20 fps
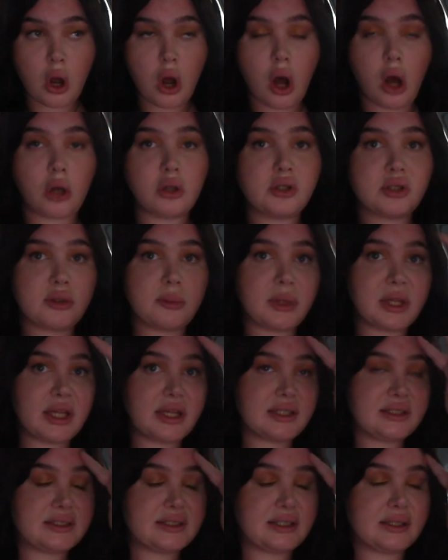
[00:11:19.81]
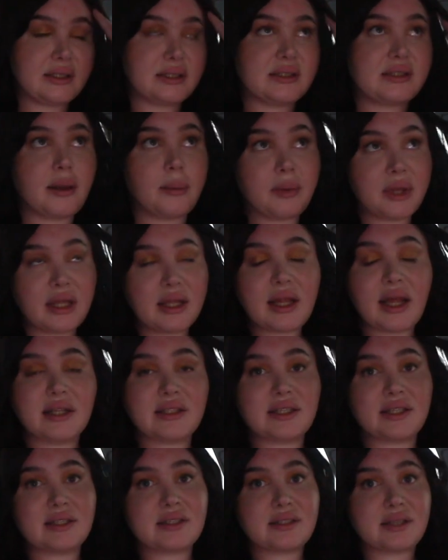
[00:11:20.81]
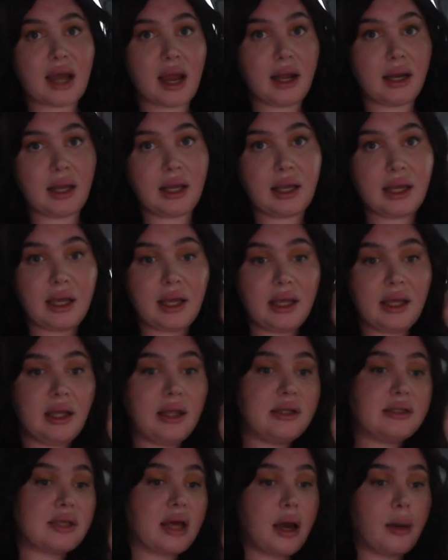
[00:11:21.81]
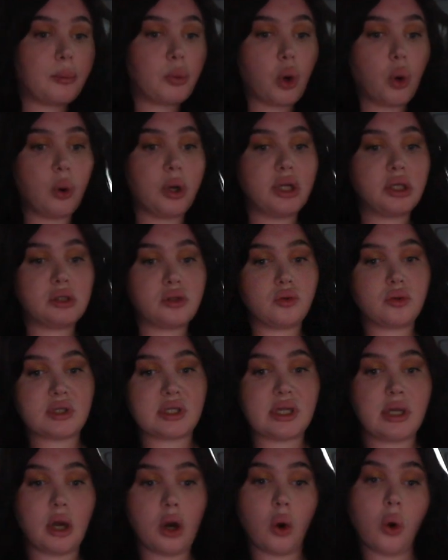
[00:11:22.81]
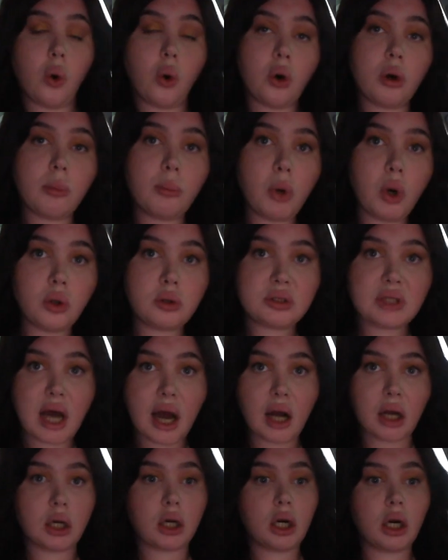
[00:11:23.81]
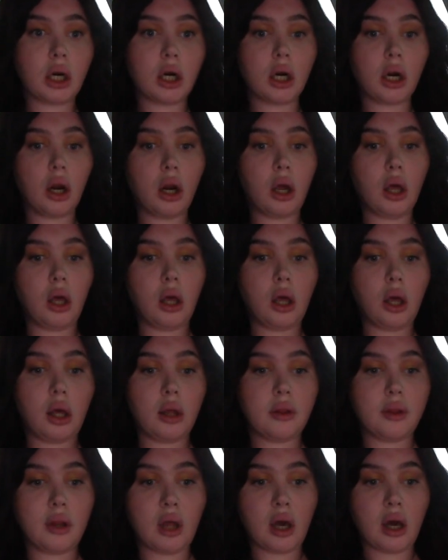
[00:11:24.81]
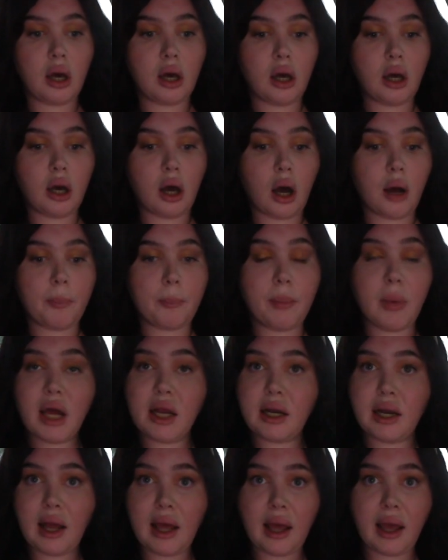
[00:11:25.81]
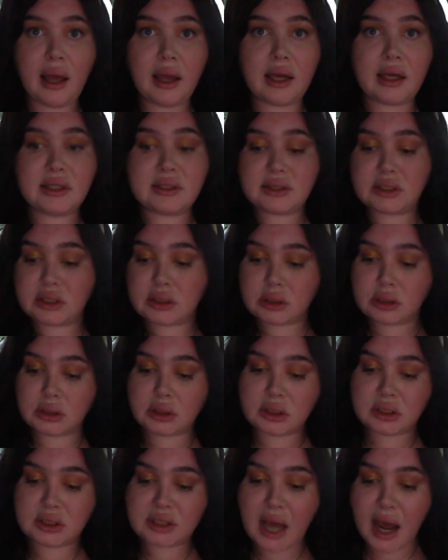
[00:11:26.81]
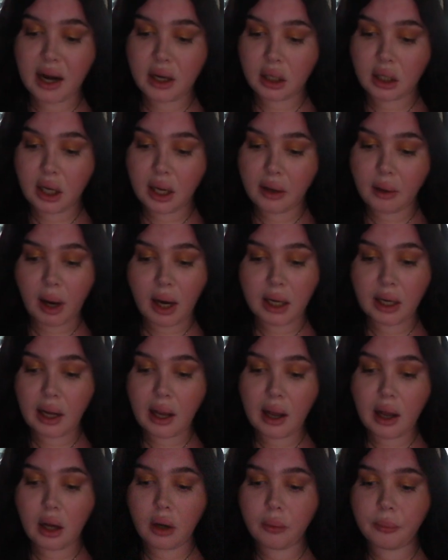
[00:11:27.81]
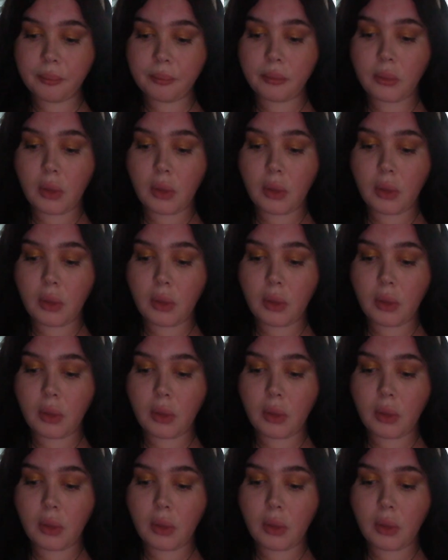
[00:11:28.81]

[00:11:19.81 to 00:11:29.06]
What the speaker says: Also, something that's exciting is I'm going to see a hormone doctor on Monday. It's Saturday right now,